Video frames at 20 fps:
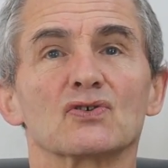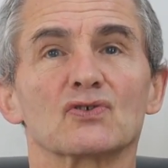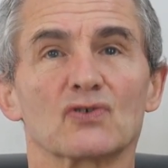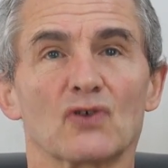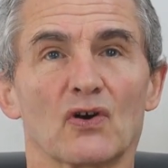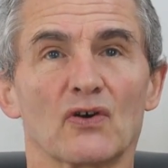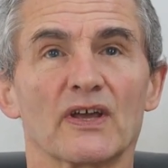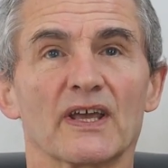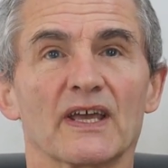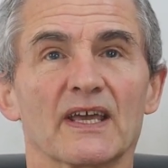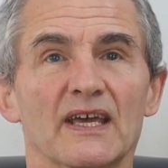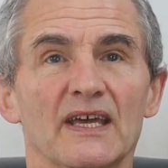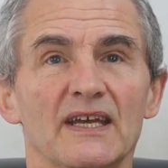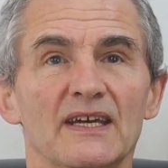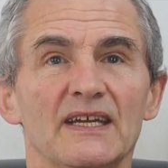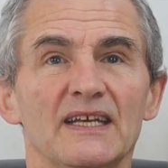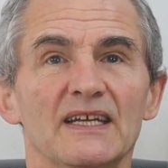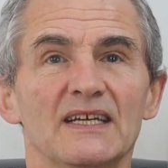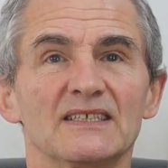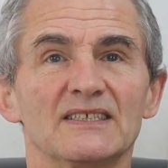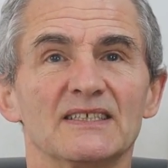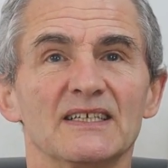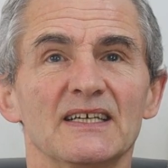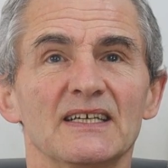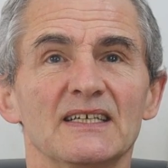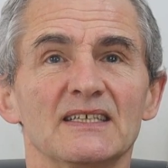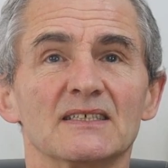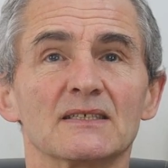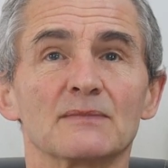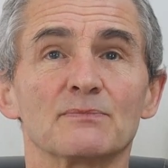chronic kidney
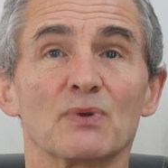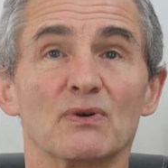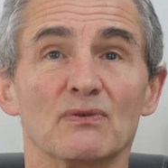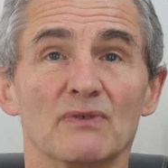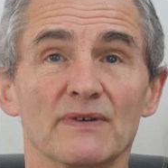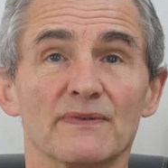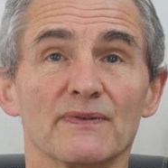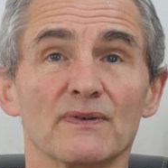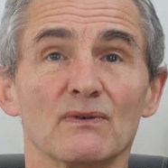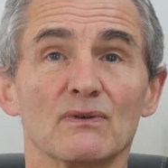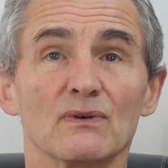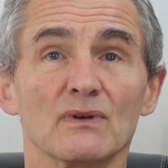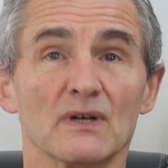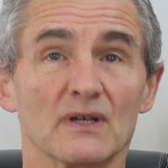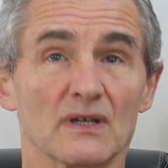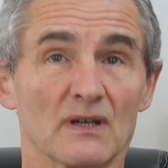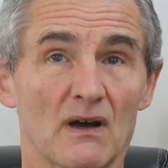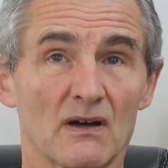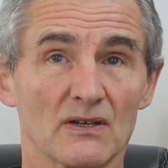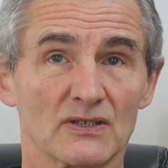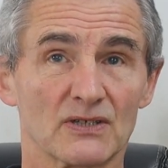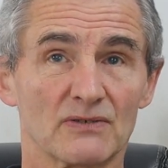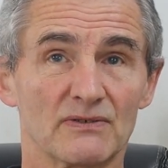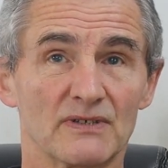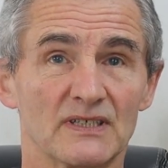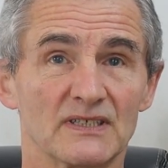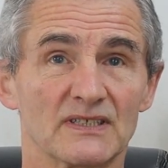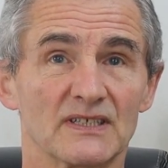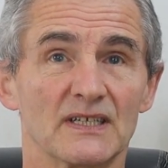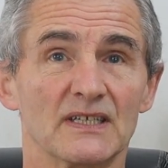disease, peripheral and
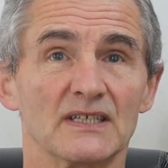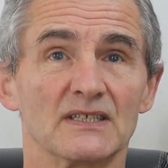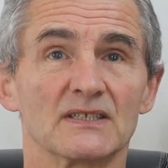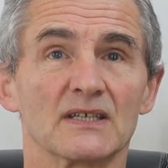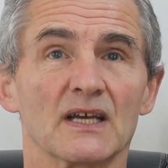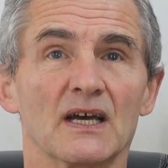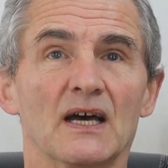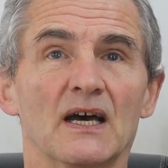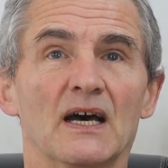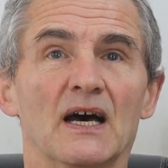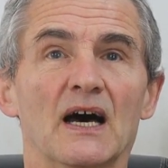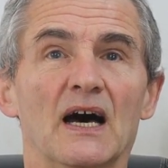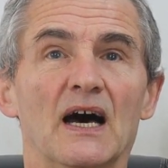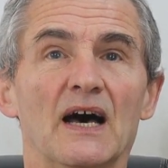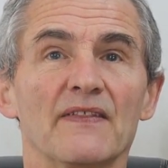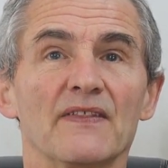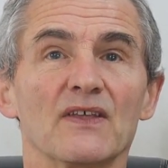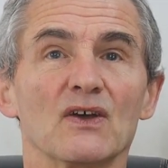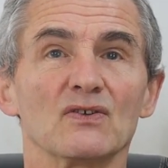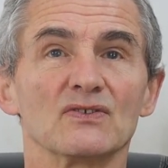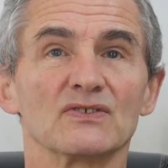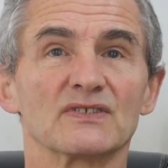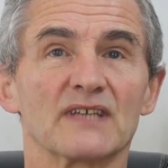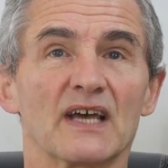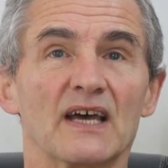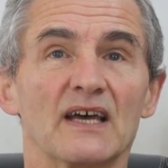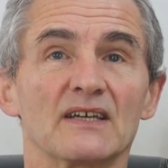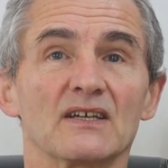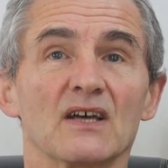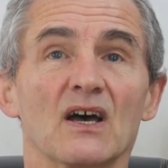artery disease, and the
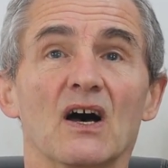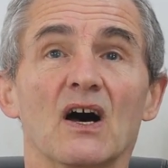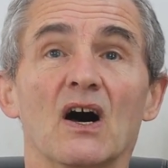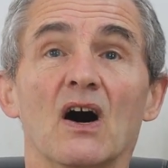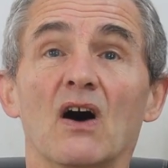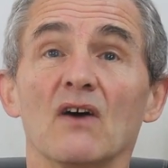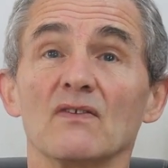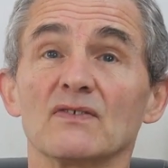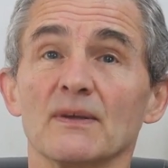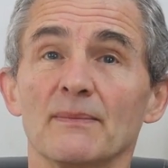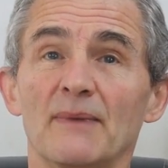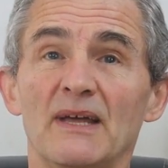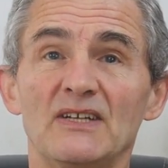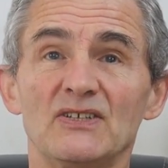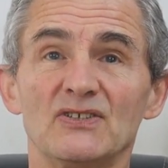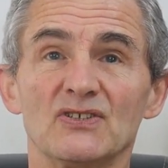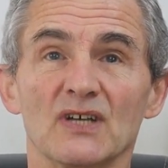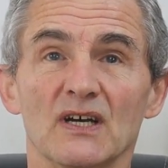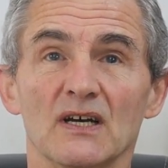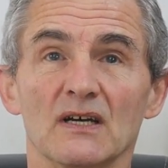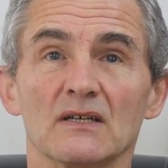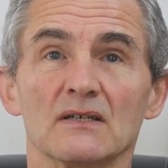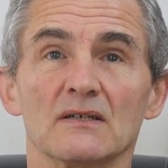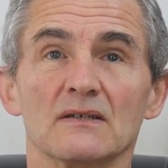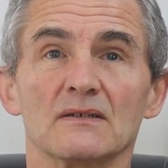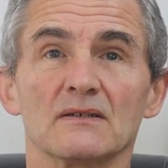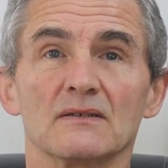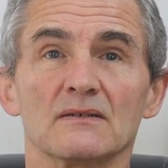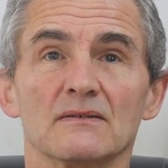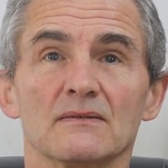onset of dementia.
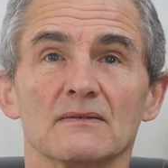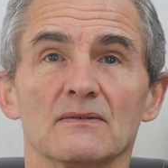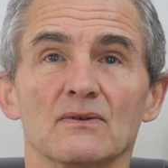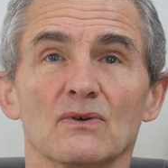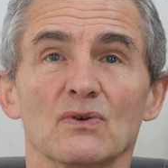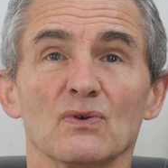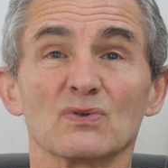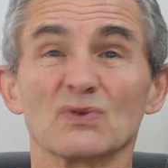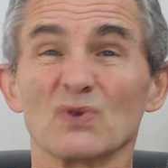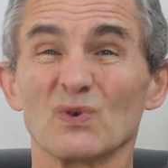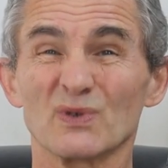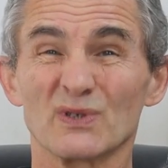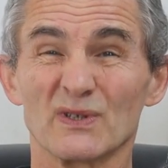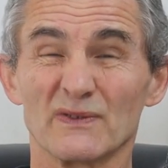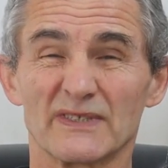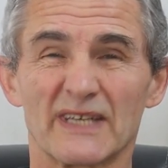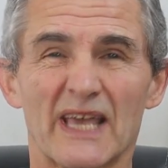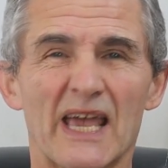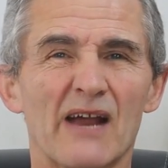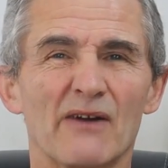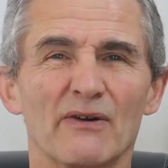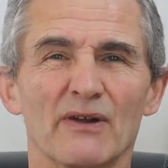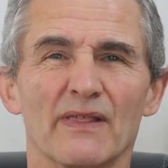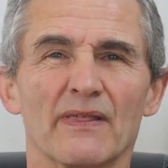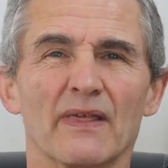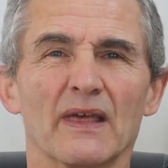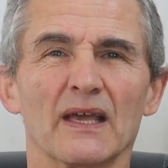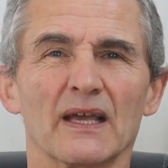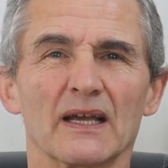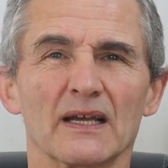All sorts of scary
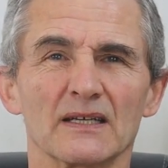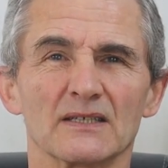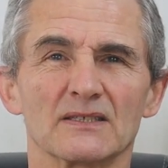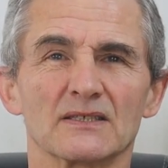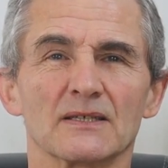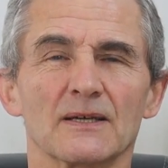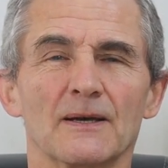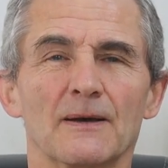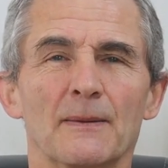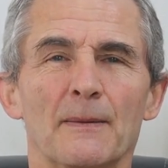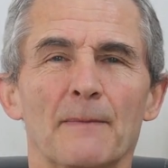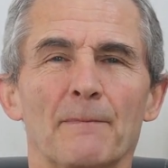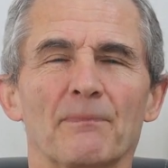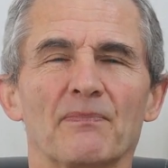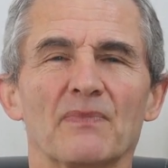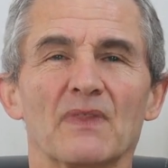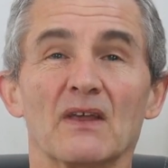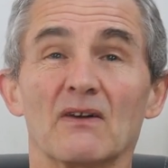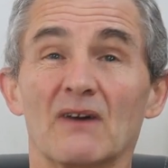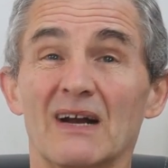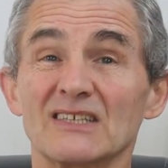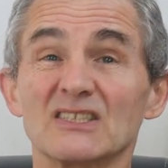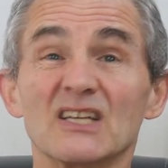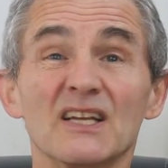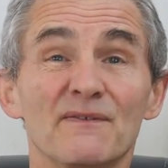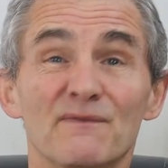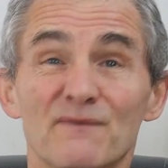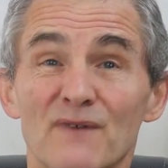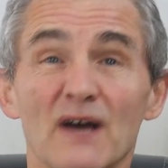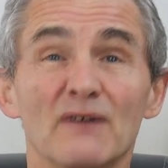things. They're
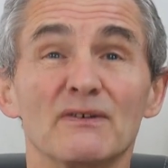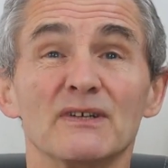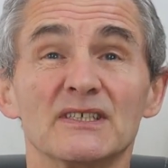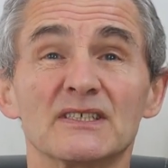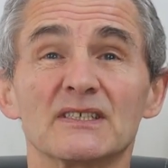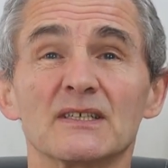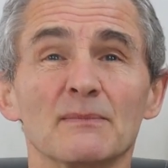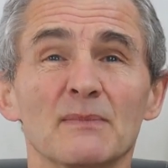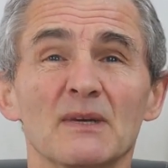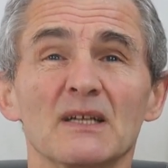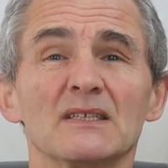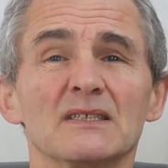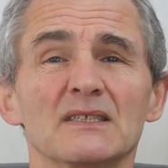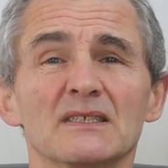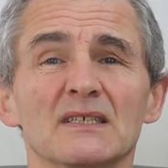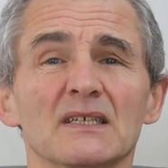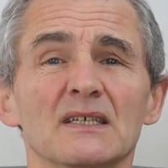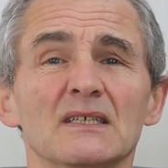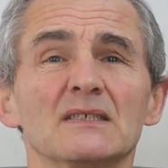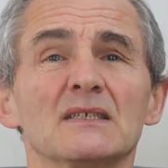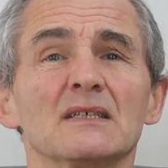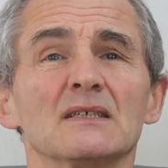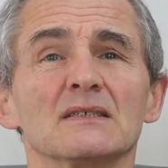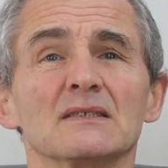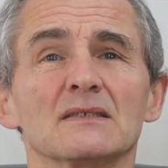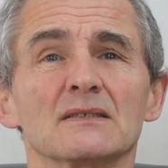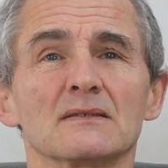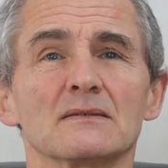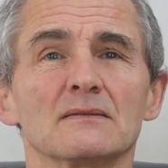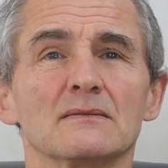actually very similar
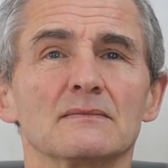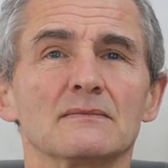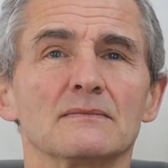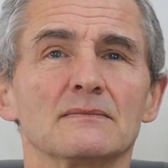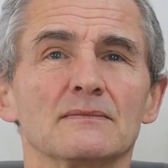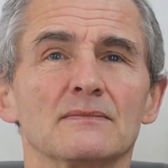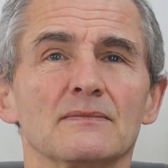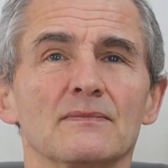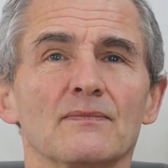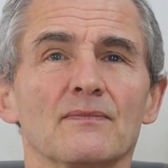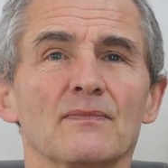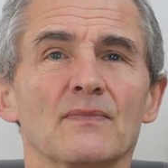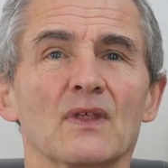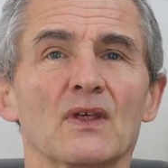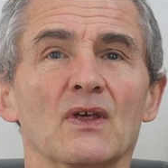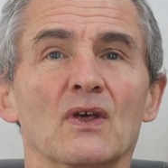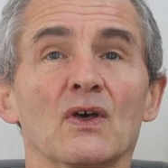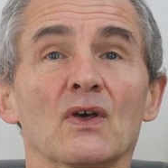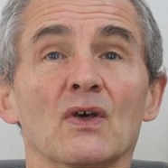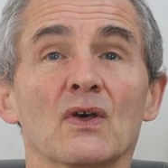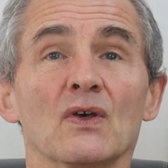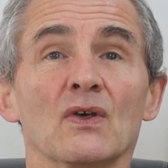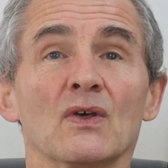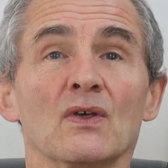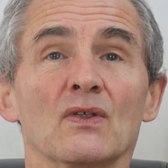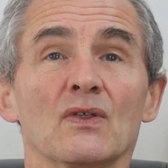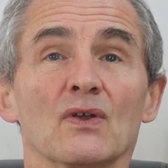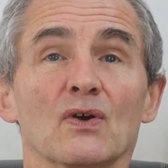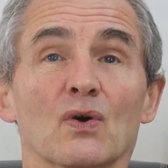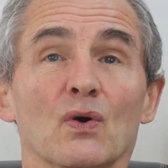diseases.
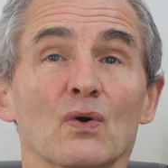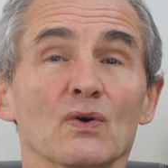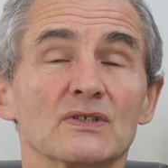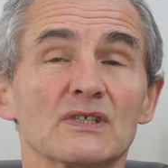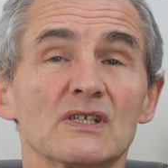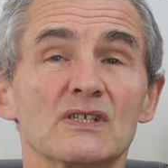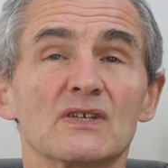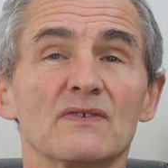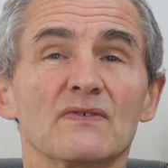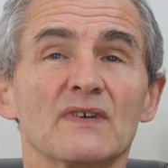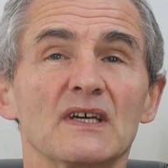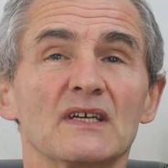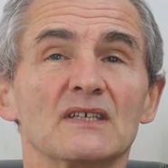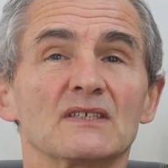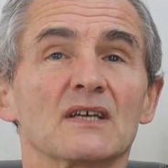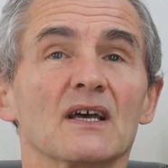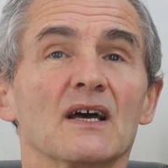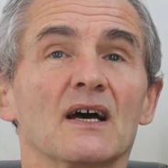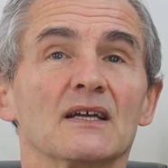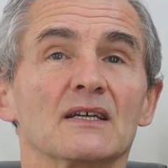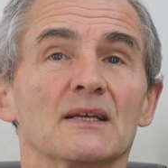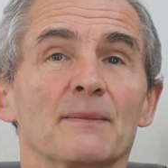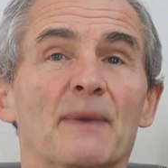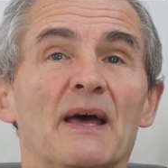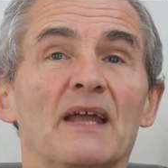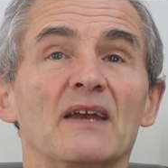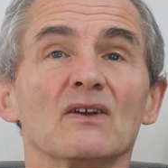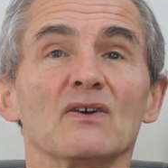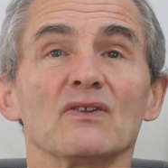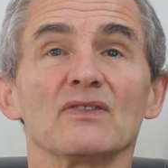The causes of it,
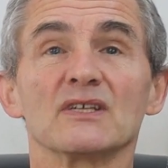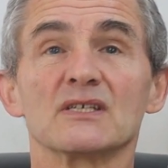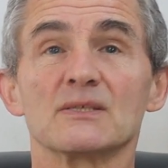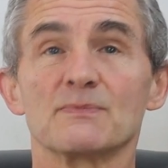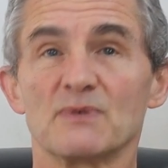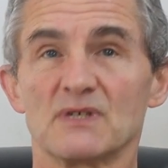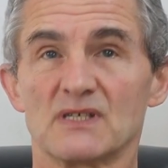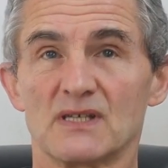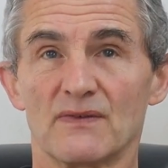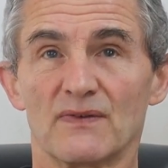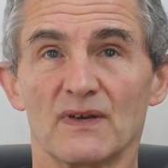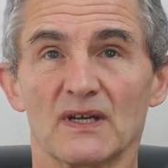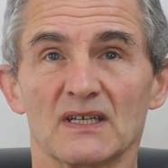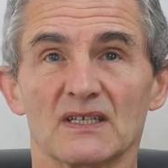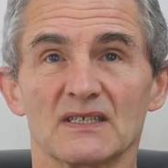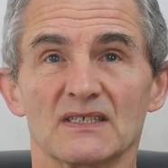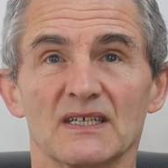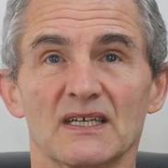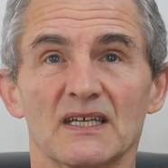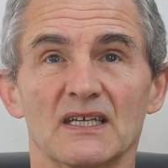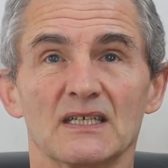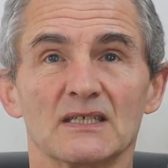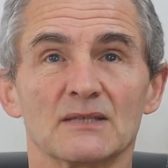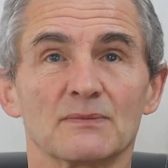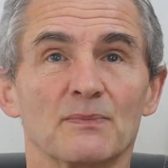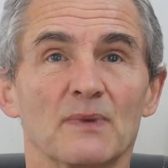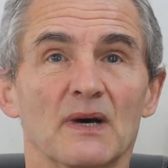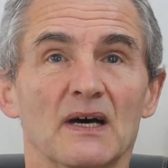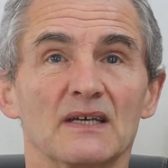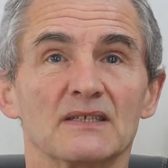depend on the specific
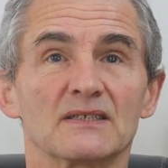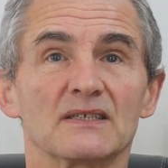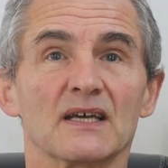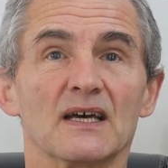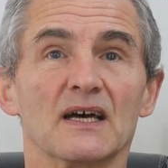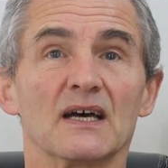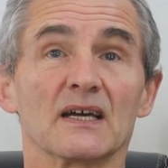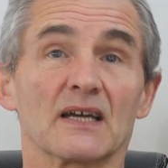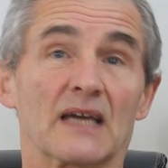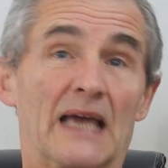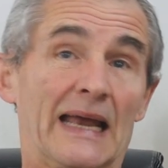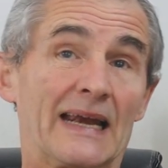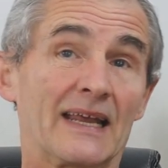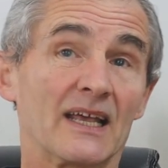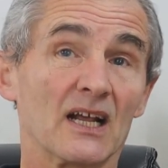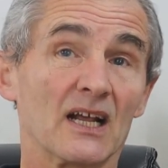disease, but can